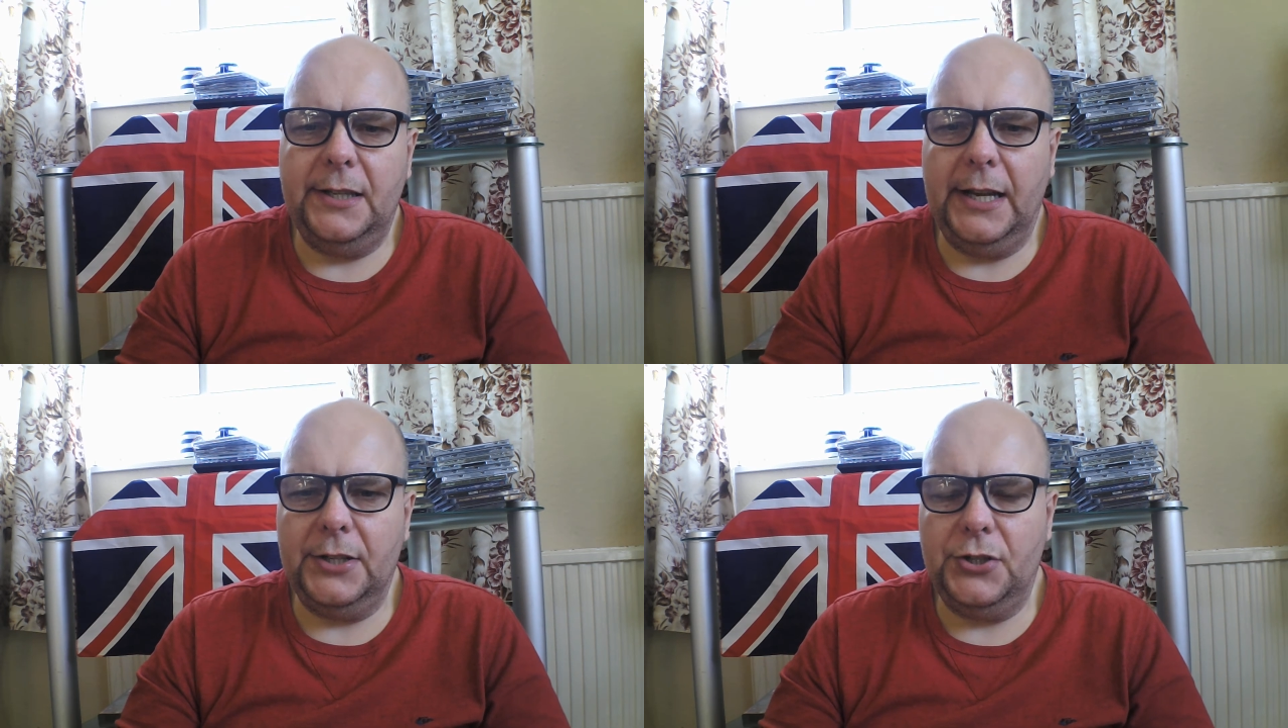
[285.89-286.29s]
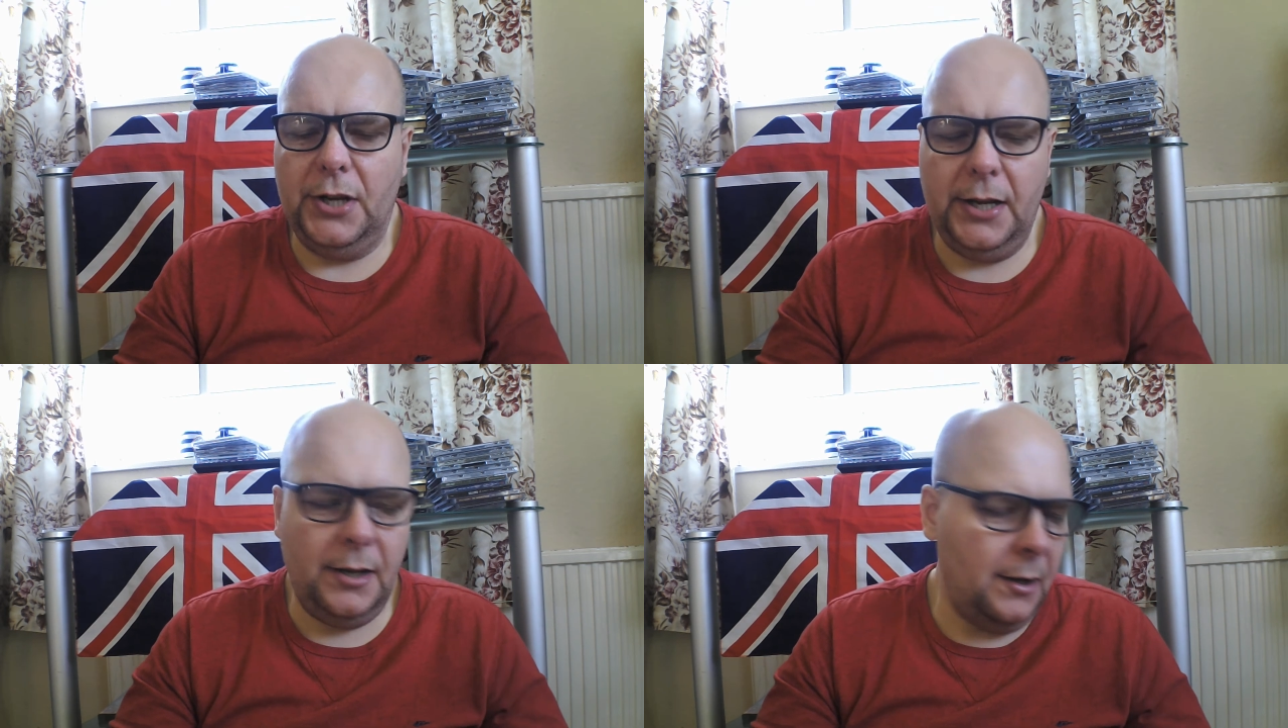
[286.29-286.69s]
next
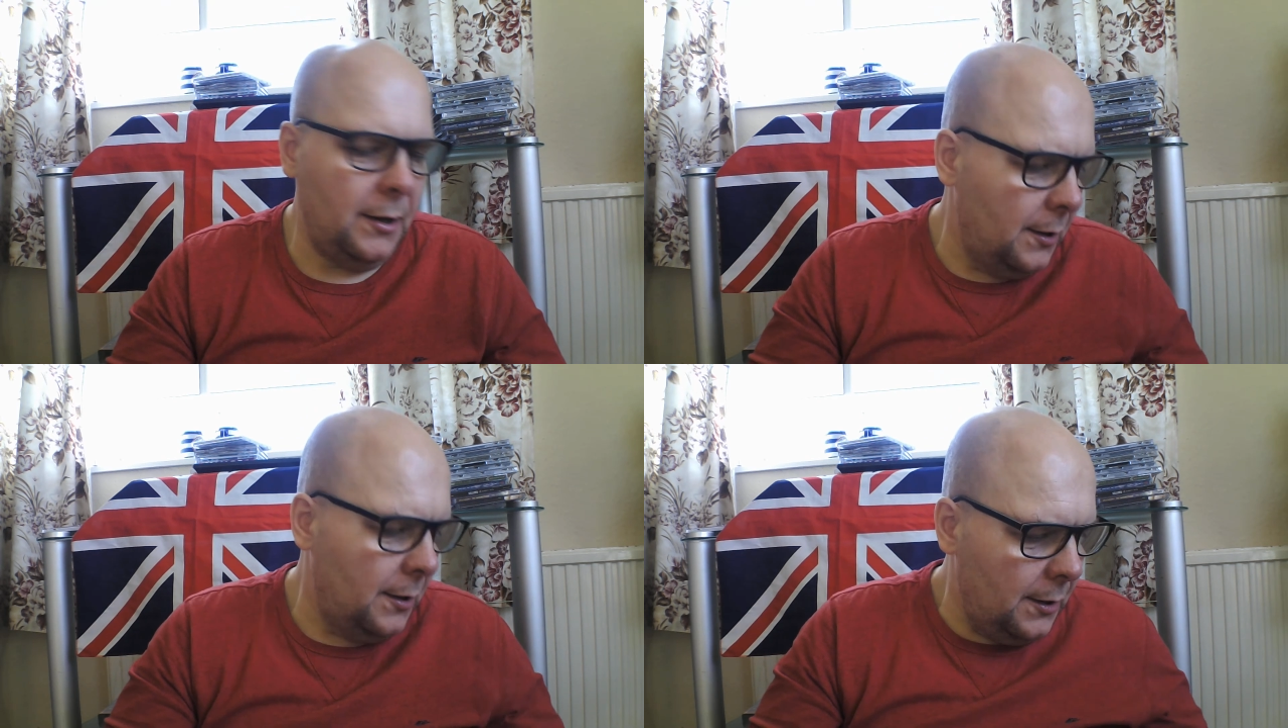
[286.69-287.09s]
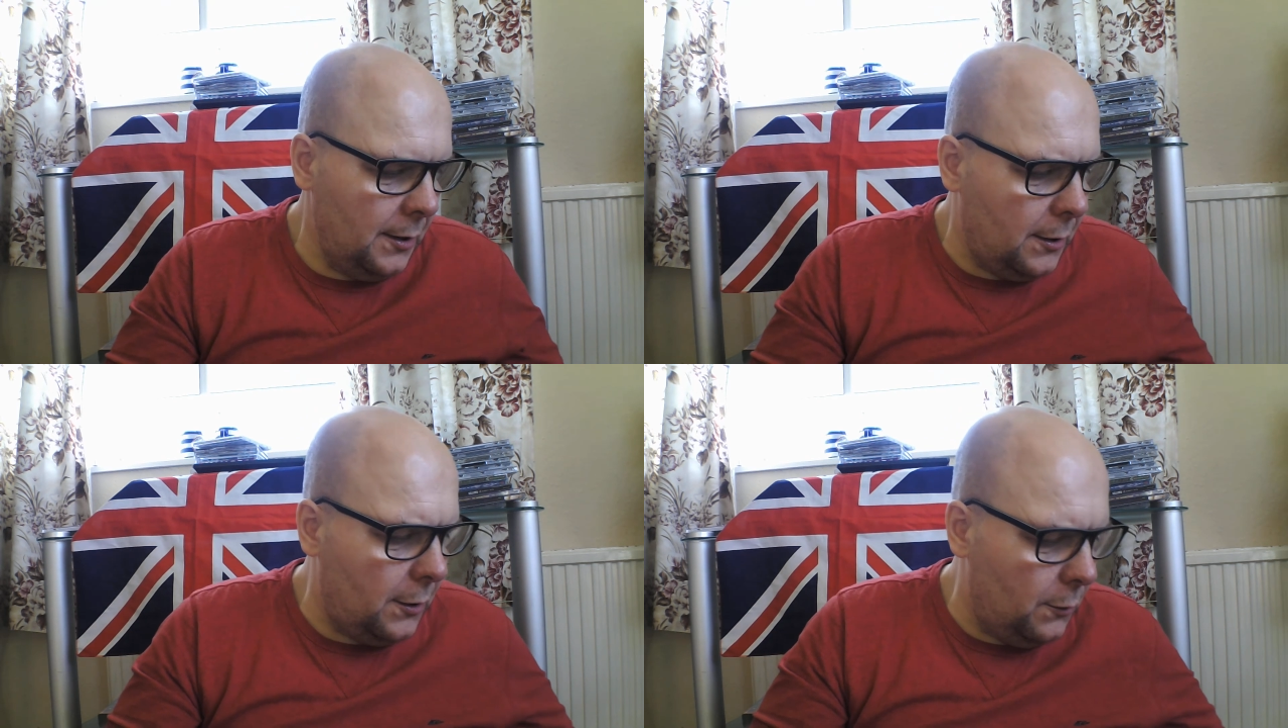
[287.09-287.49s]
year.
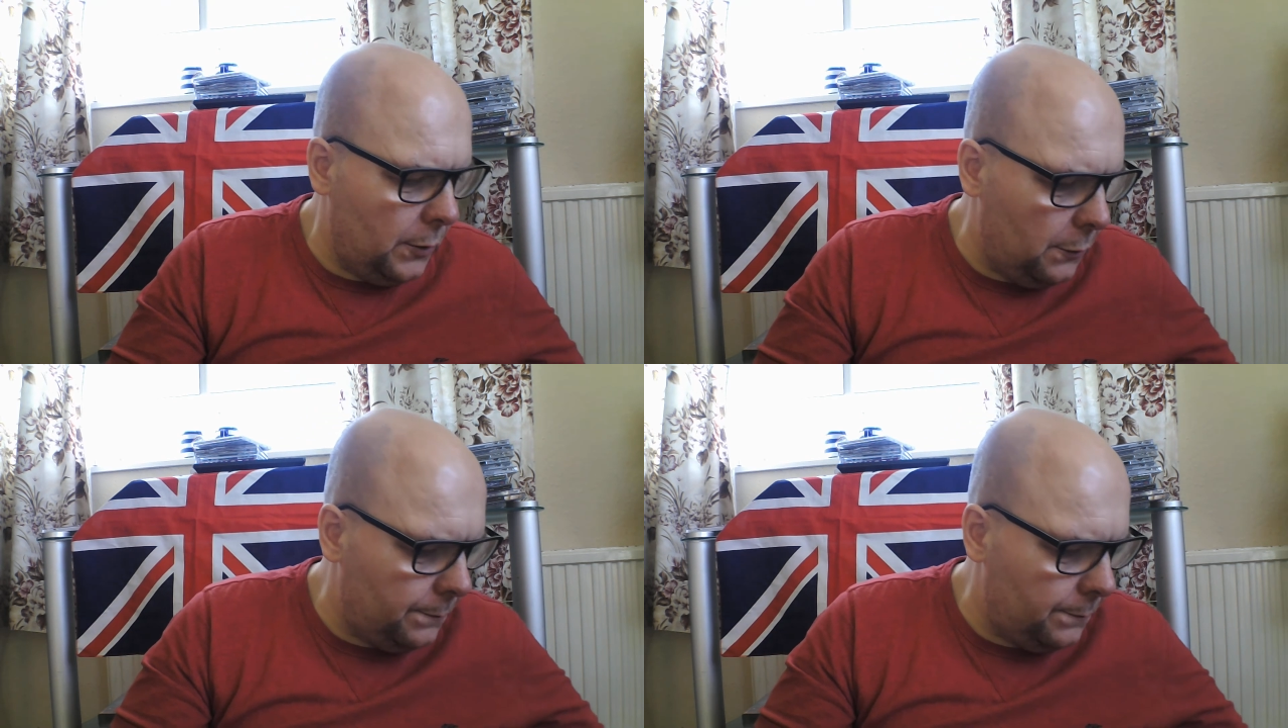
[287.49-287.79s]
Oh well,